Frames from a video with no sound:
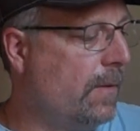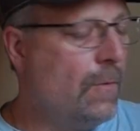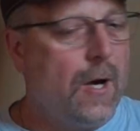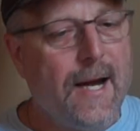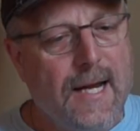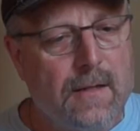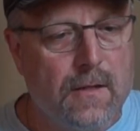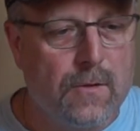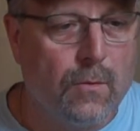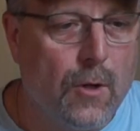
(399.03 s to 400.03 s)
where I got
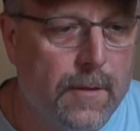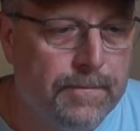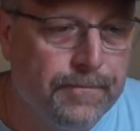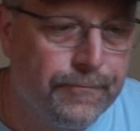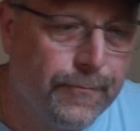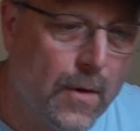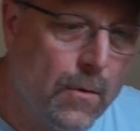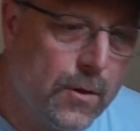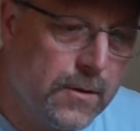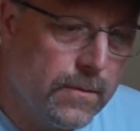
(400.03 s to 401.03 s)
this one
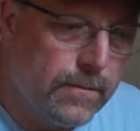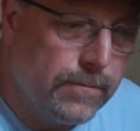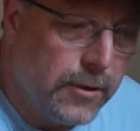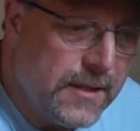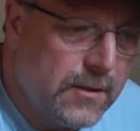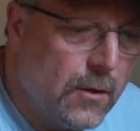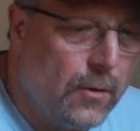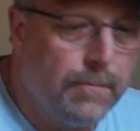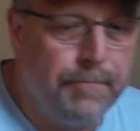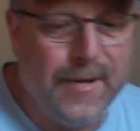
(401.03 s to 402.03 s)
was a place
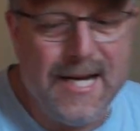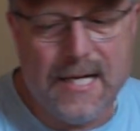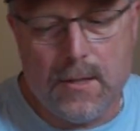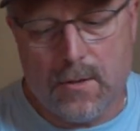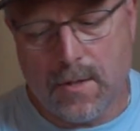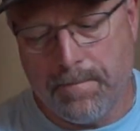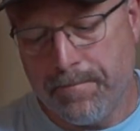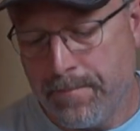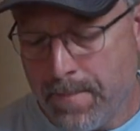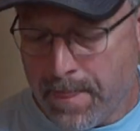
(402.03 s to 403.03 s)
called Biggs,
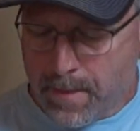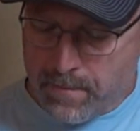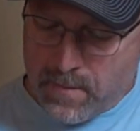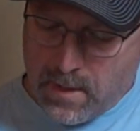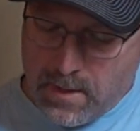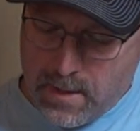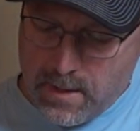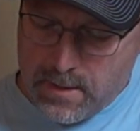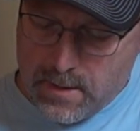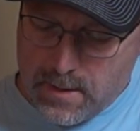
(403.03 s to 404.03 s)

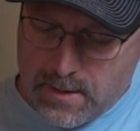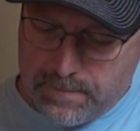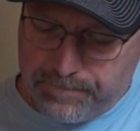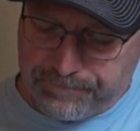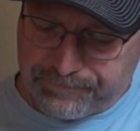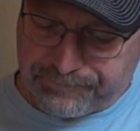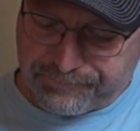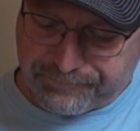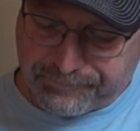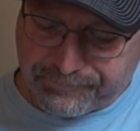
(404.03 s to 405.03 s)
and
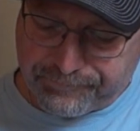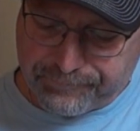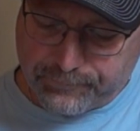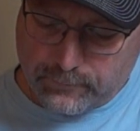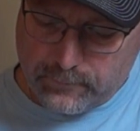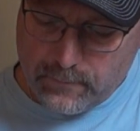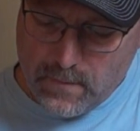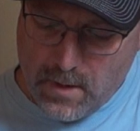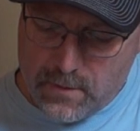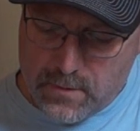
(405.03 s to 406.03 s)

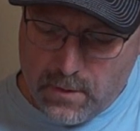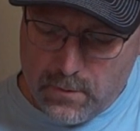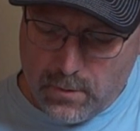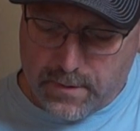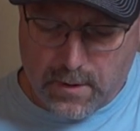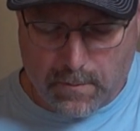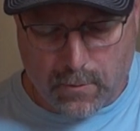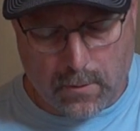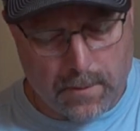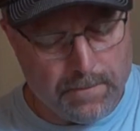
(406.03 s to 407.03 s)
it's on North
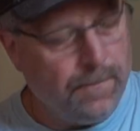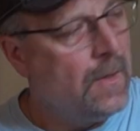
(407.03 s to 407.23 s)
Dearborn.